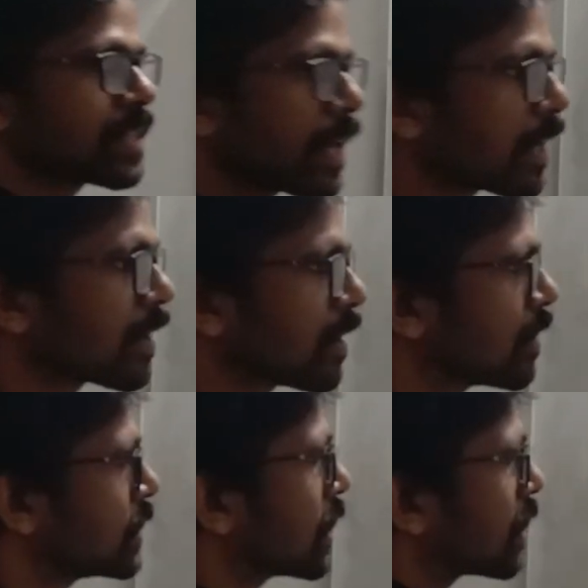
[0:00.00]
saying
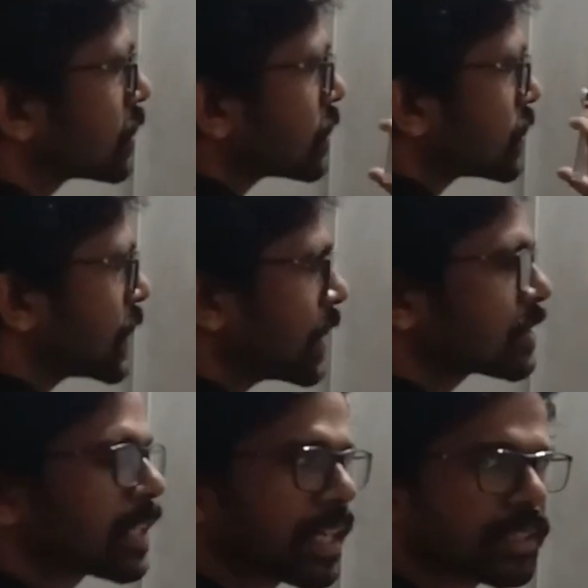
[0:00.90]
there are
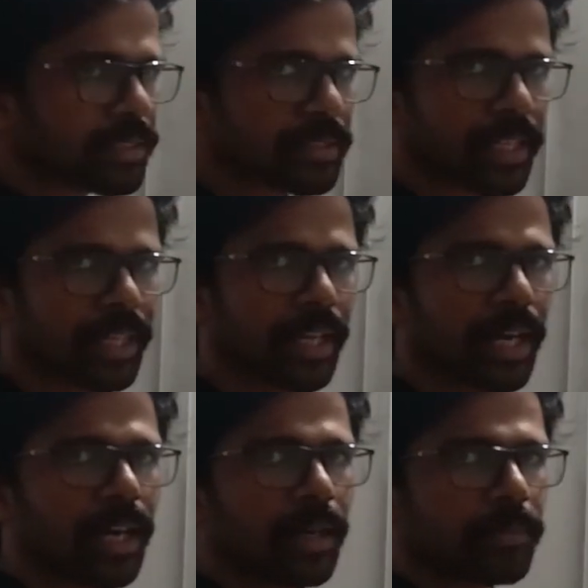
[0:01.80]
6 layers in